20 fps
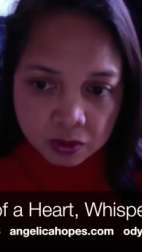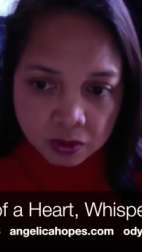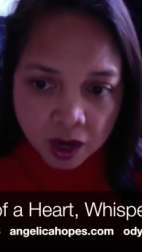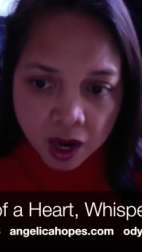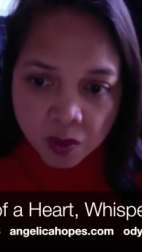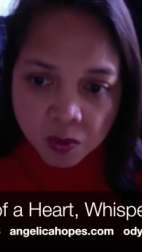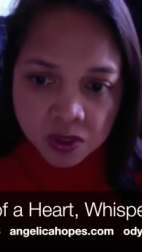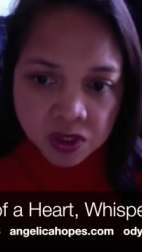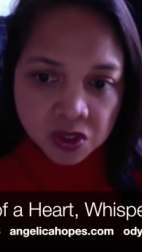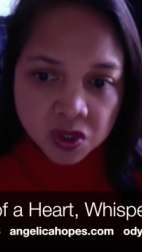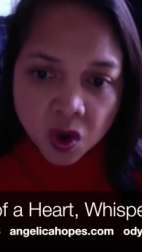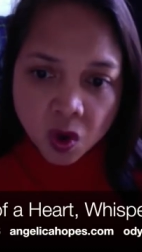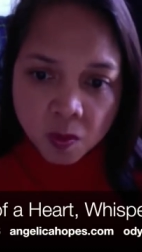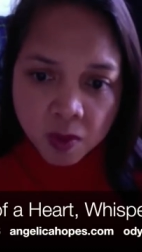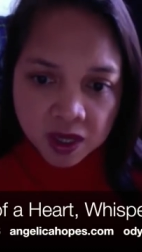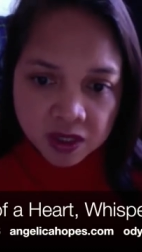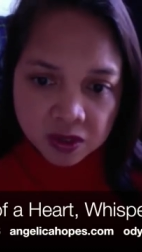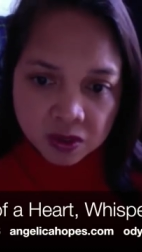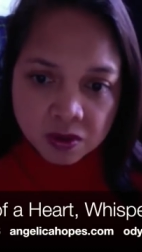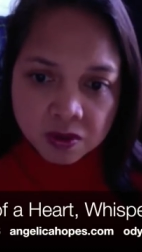I want to go
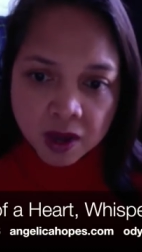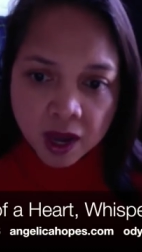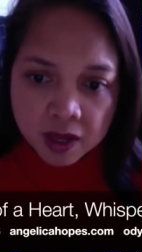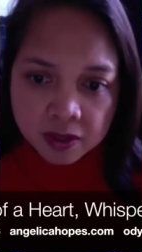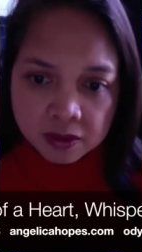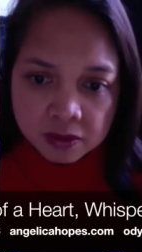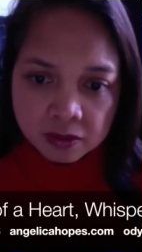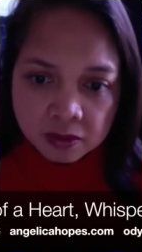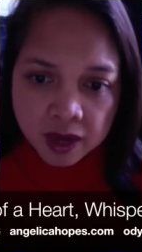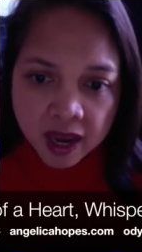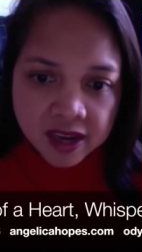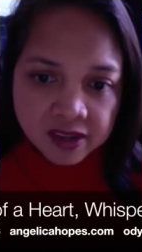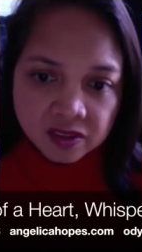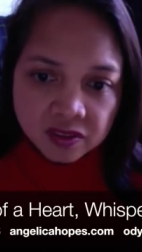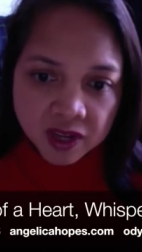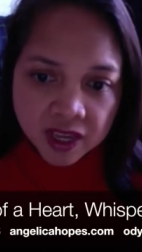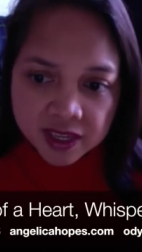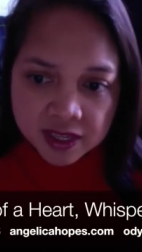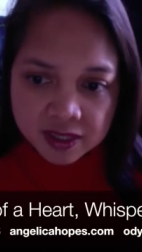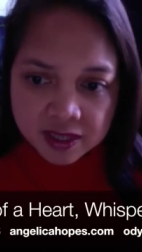back to Lugano. I don't
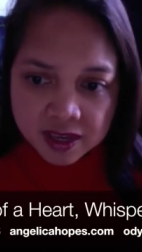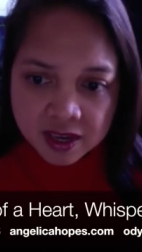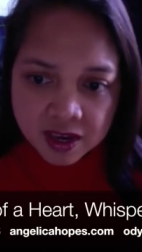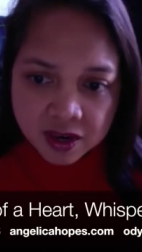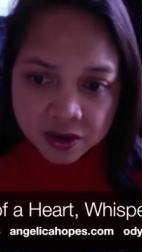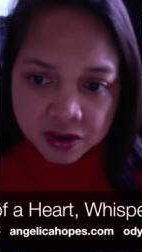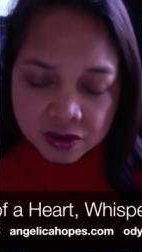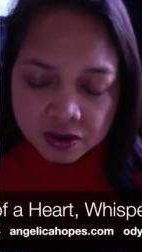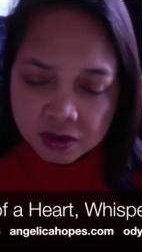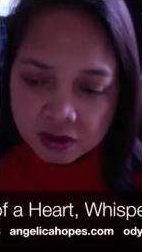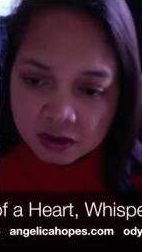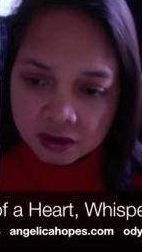like it here.